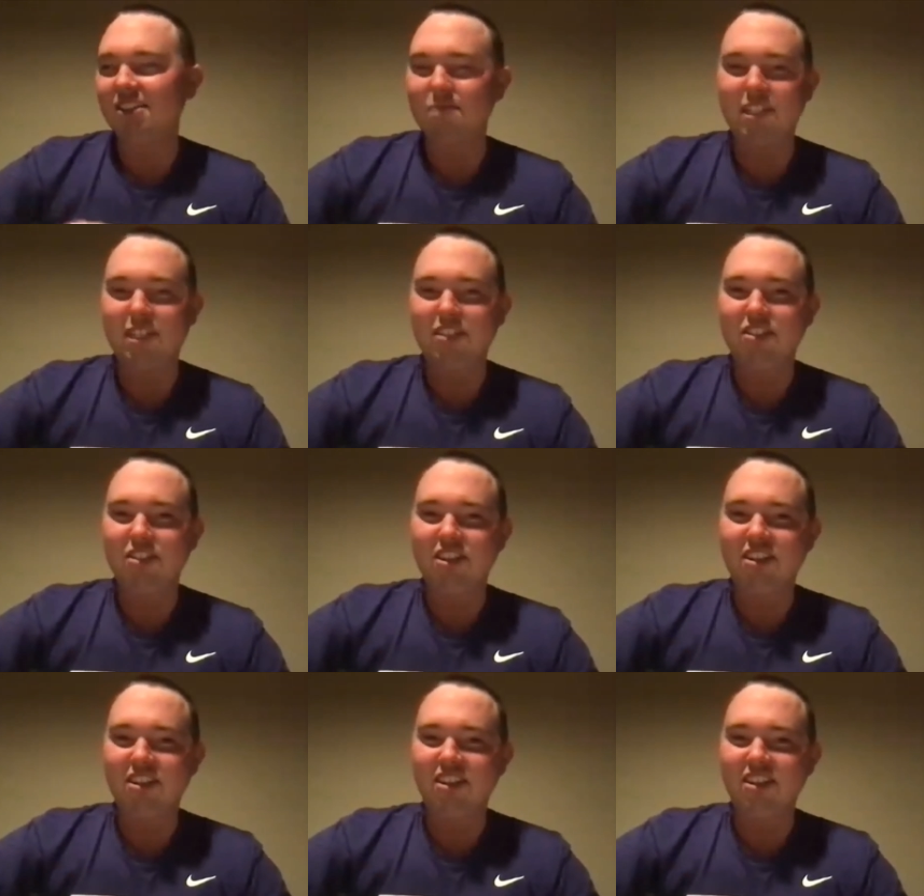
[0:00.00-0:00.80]
he's
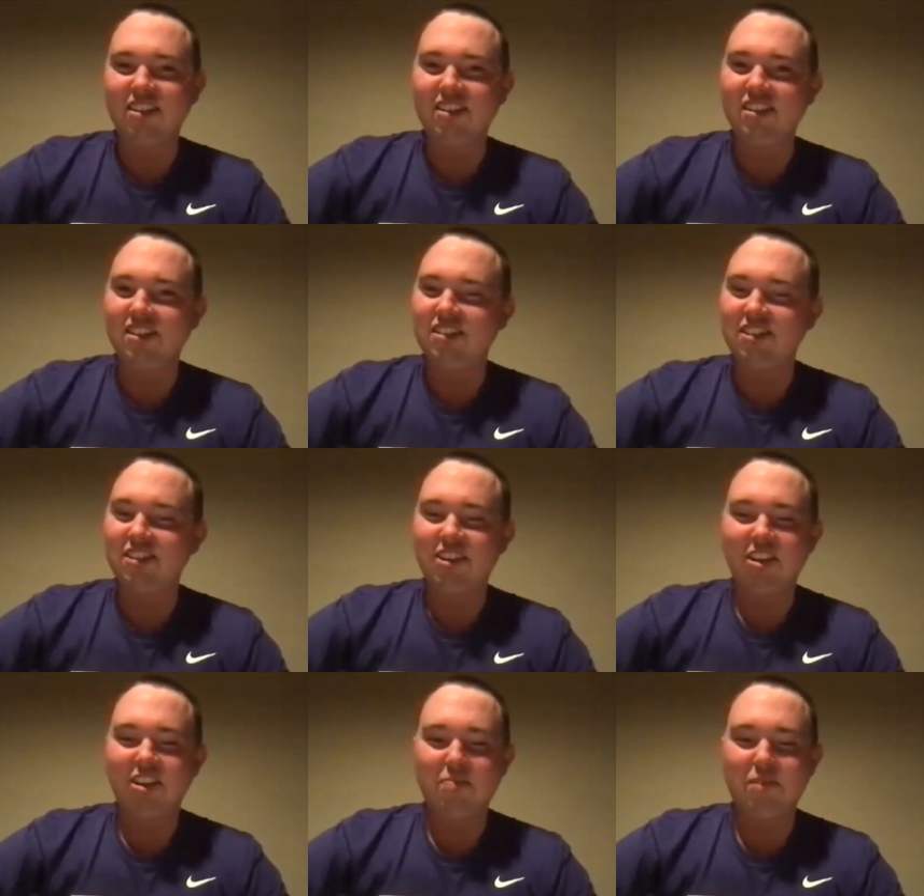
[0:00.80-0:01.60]
been shot at.
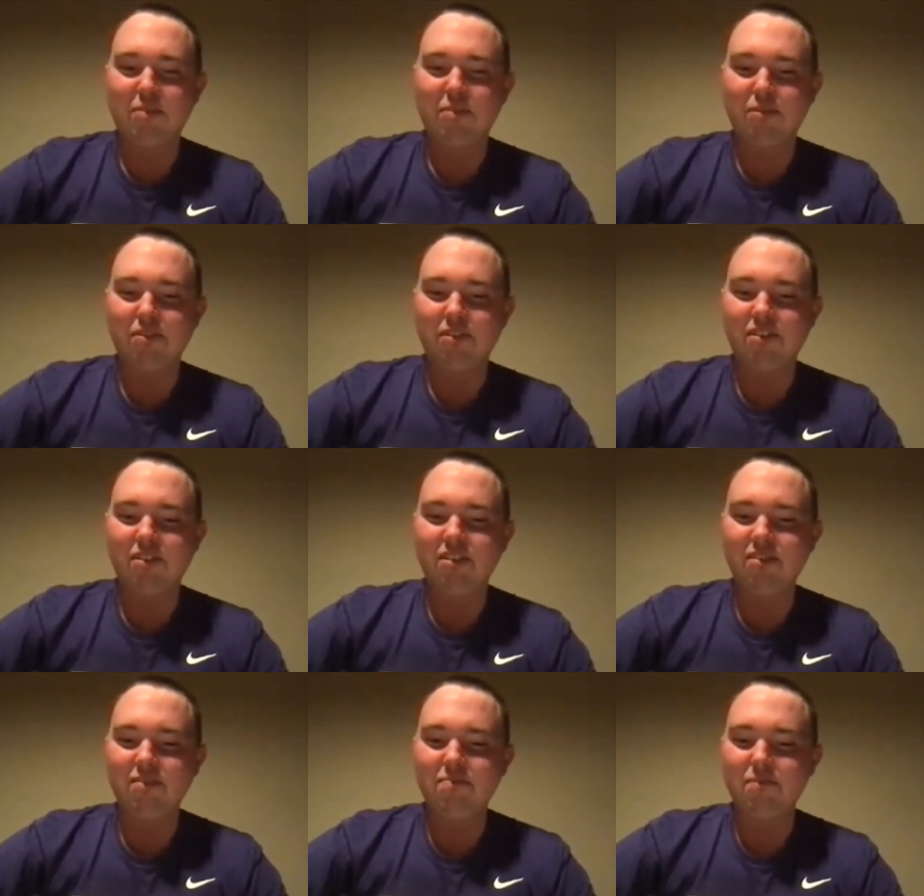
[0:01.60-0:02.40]
He's shot at
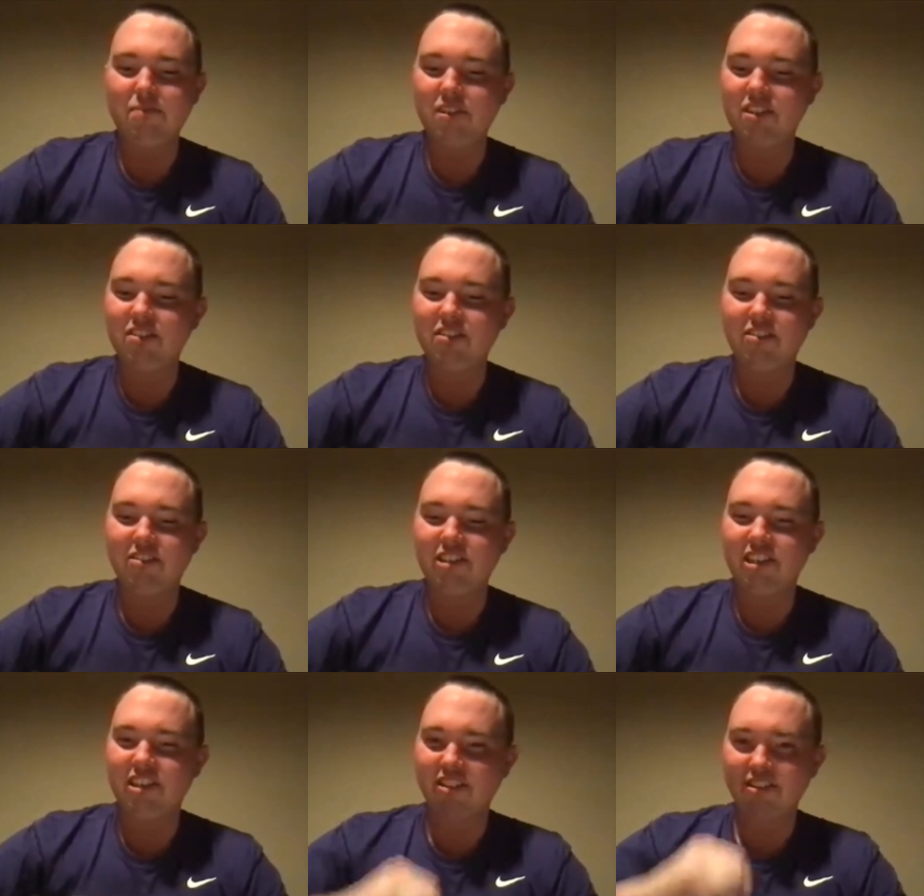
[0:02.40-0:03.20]
people,
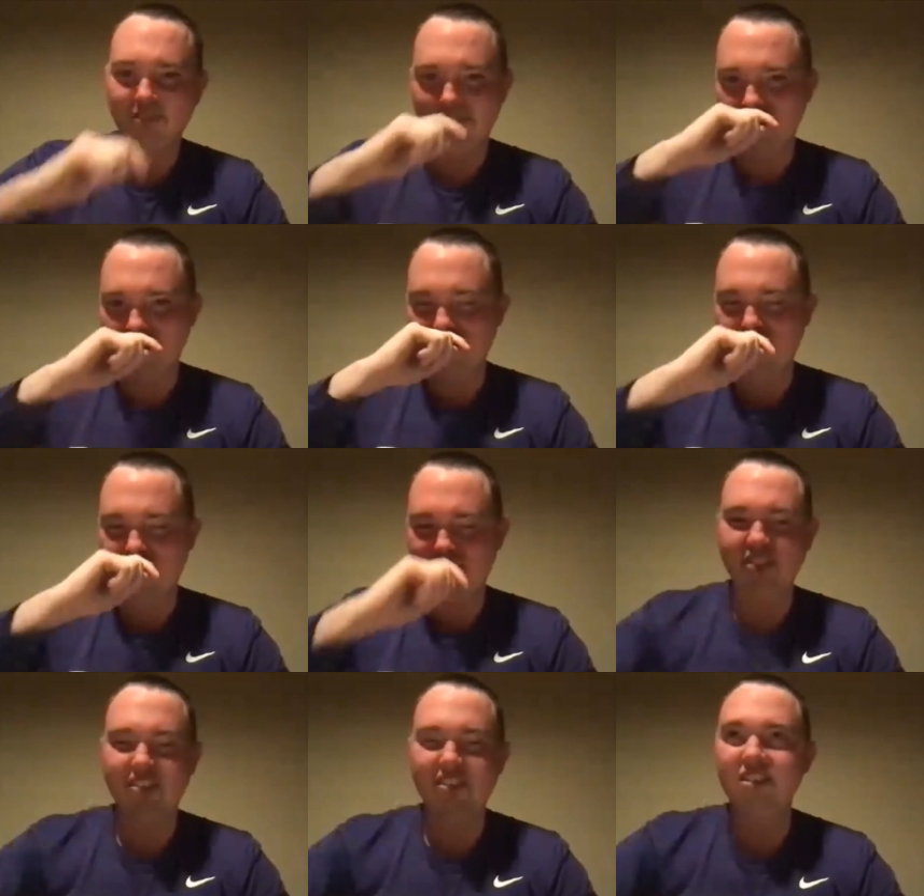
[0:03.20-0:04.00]
but he
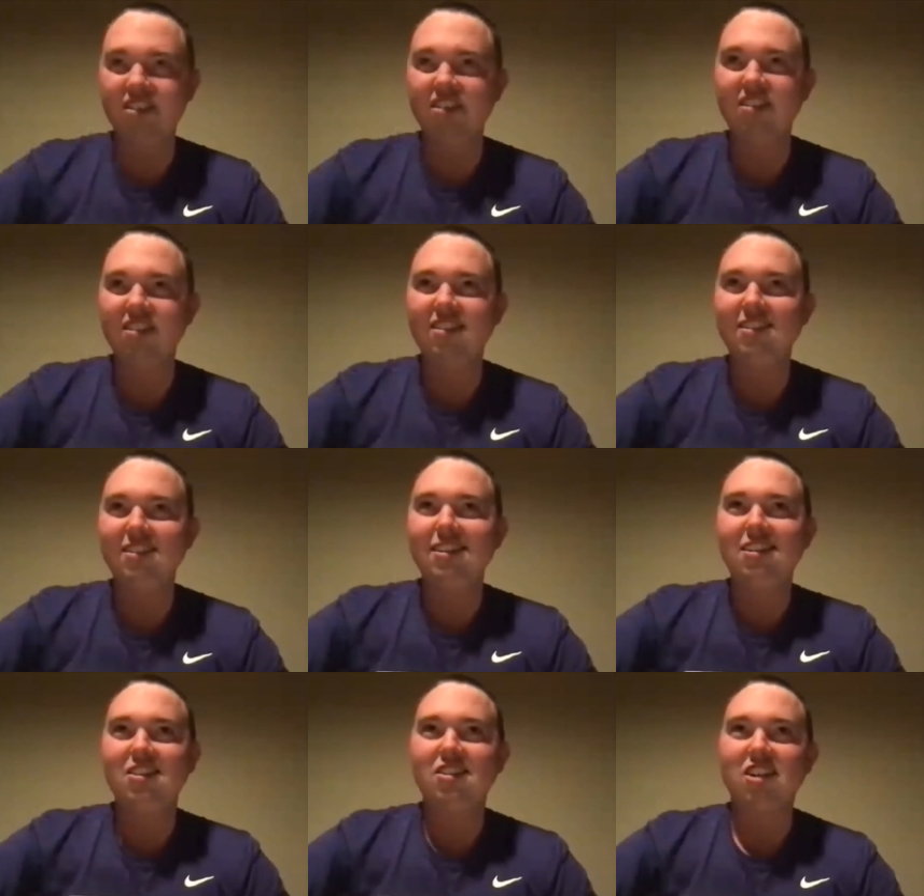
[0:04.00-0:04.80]
hasn't actually
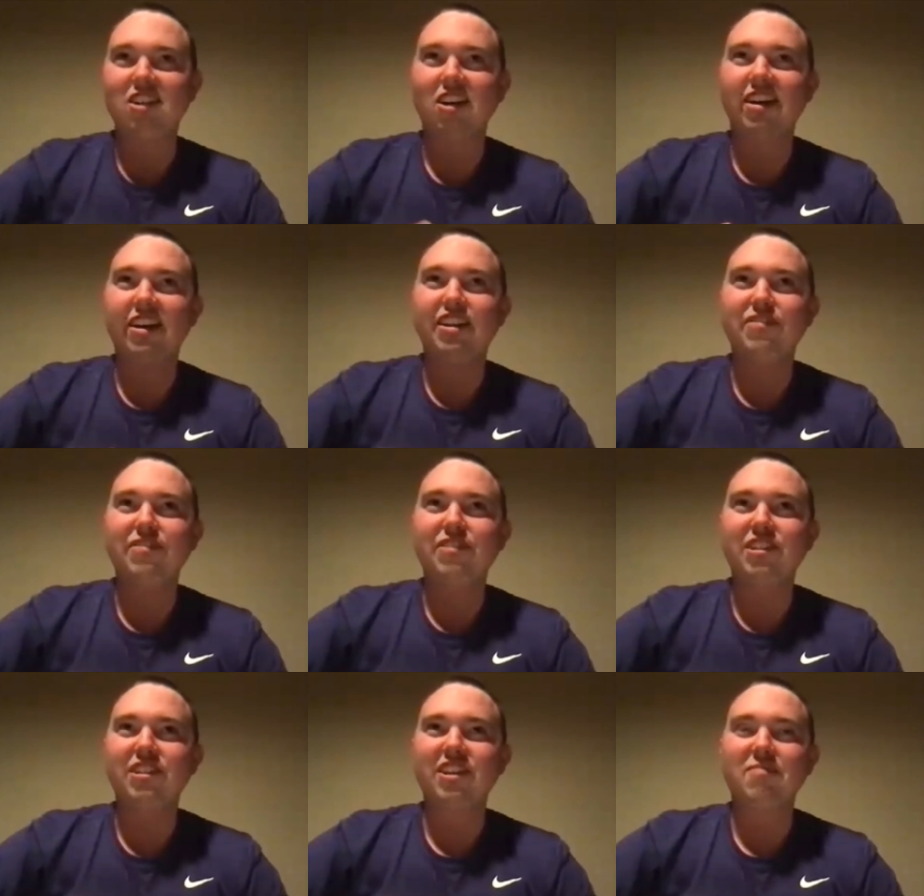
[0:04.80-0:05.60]

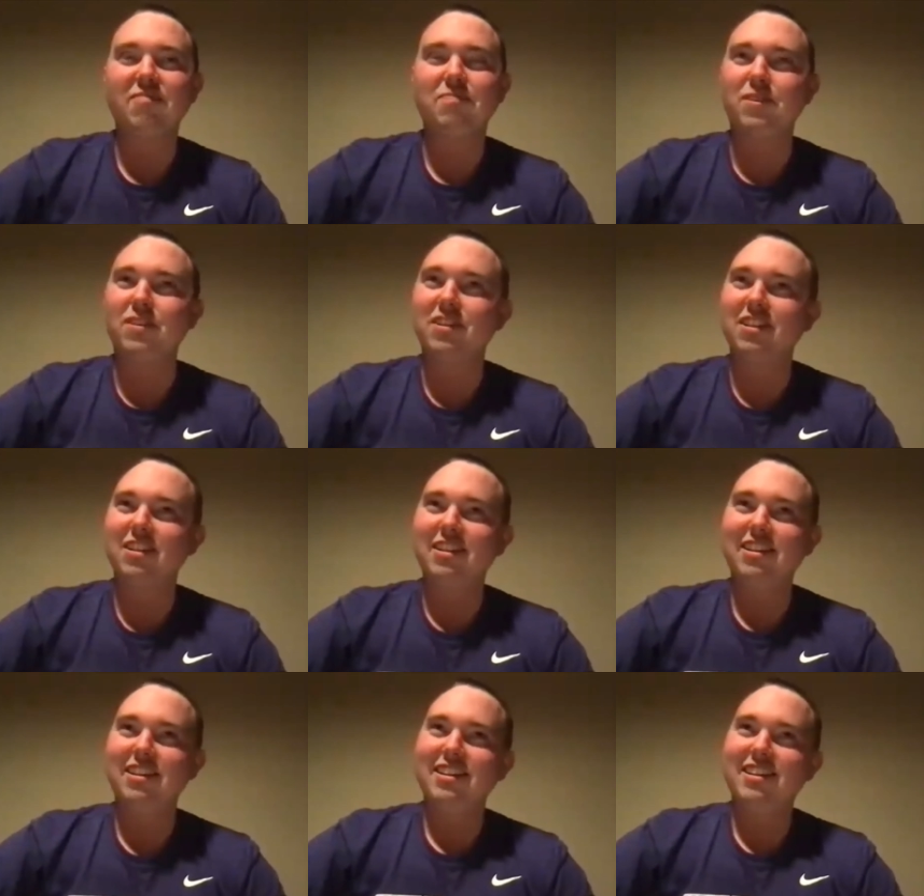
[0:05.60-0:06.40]
shot anyone yet.
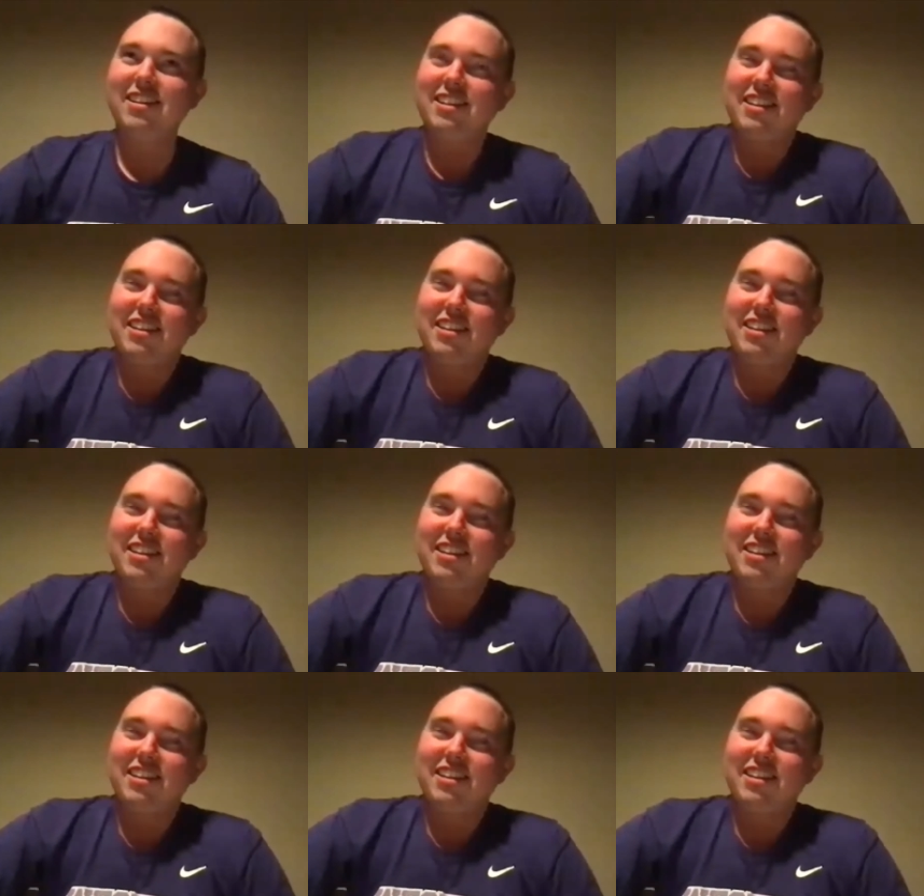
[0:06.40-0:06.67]
But